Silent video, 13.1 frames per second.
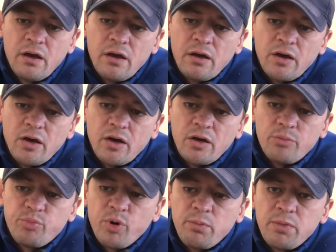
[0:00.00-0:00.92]
A
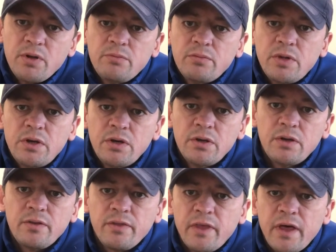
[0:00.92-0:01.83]
problem
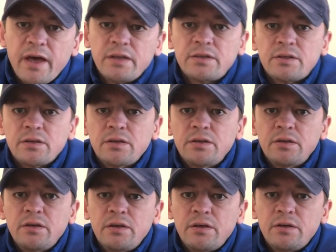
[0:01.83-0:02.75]
that
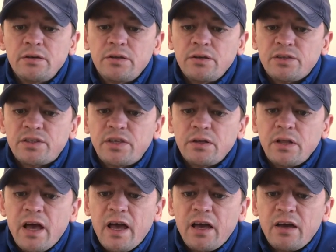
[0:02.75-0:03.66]
you still
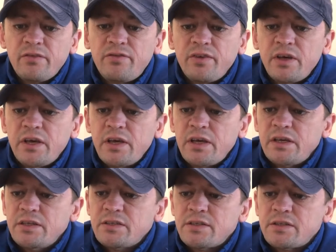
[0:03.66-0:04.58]
have
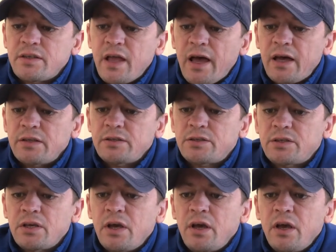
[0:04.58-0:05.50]
is
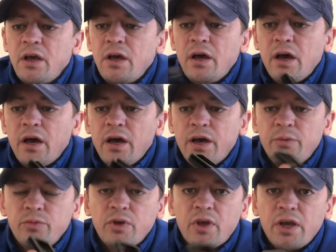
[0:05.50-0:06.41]
that
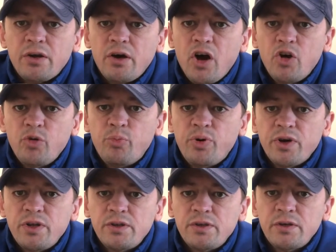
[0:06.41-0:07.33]
you cannot
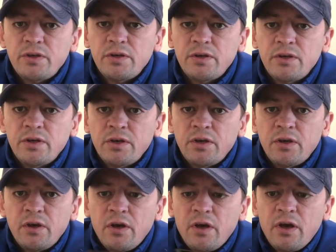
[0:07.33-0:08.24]
open
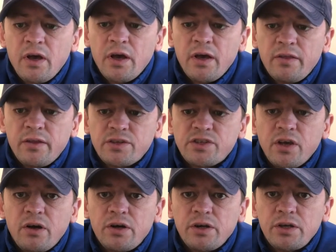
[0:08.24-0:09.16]
the
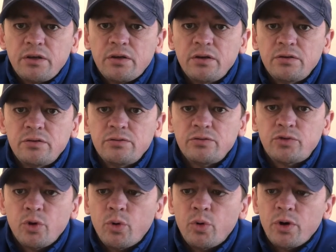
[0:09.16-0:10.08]
side
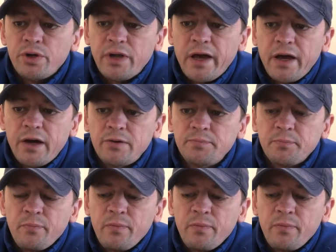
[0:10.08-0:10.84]
door now,